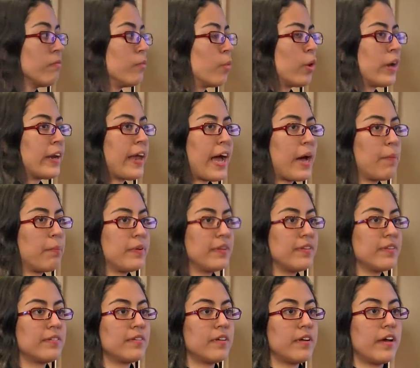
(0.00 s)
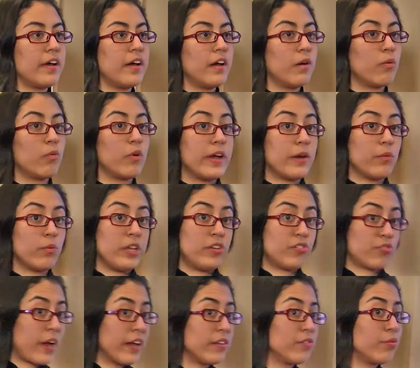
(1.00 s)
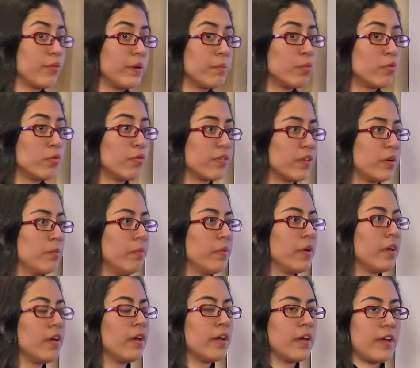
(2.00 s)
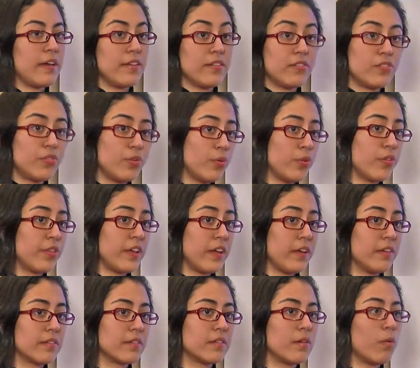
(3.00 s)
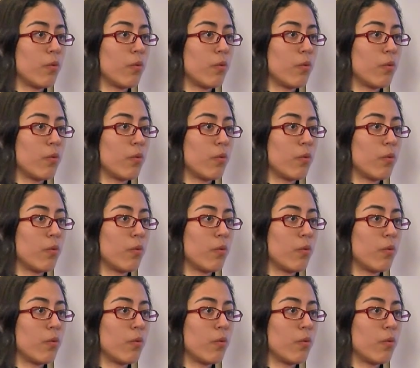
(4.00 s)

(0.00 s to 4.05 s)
what happens when we try to remove them is two things.